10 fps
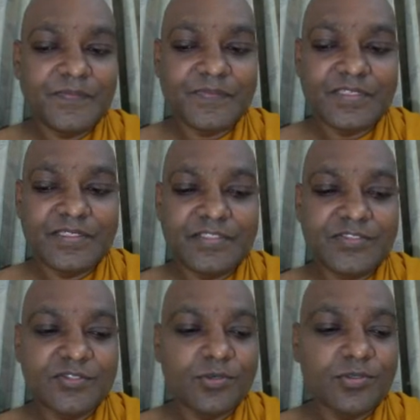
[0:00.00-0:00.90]
in the
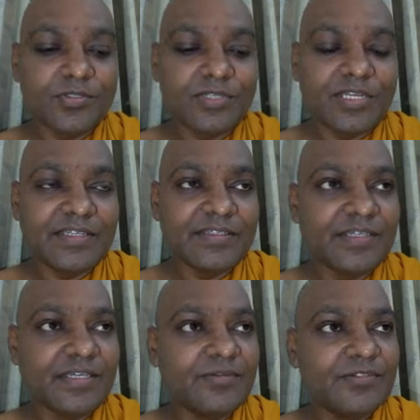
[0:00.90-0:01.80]
song, like
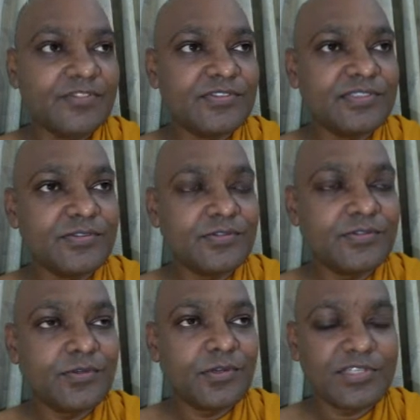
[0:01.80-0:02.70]
what is it,
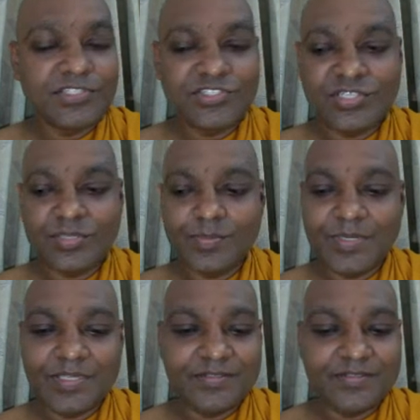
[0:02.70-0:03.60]
rocket ship
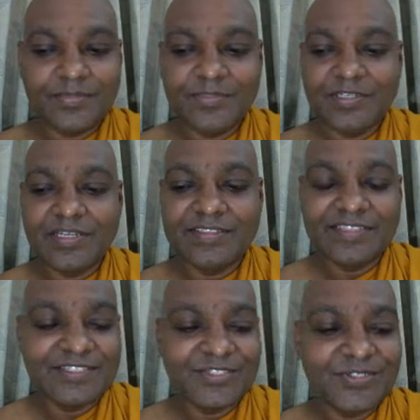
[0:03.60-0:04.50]
and something like
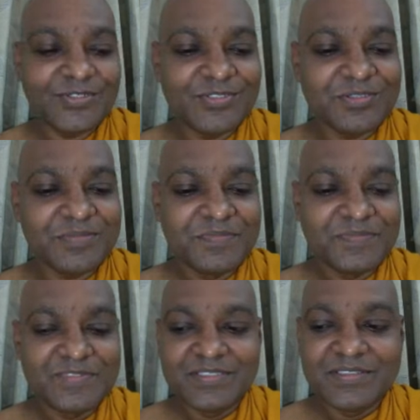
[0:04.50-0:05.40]
that,
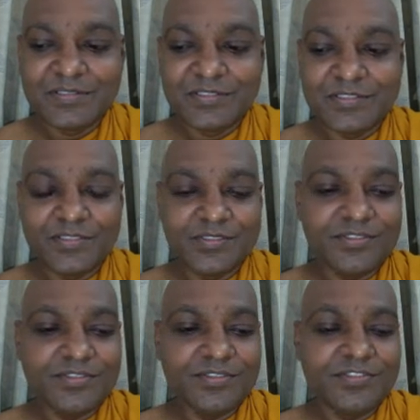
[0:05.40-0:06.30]

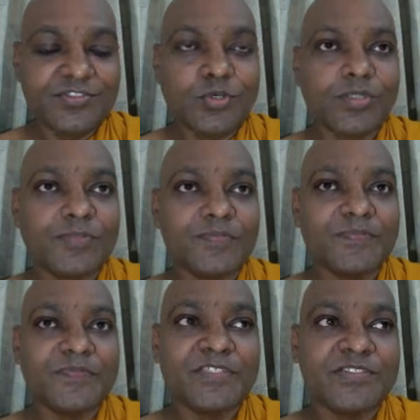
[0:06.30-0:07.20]
the song,
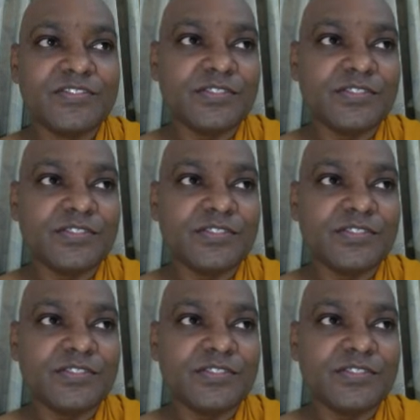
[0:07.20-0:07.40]
it's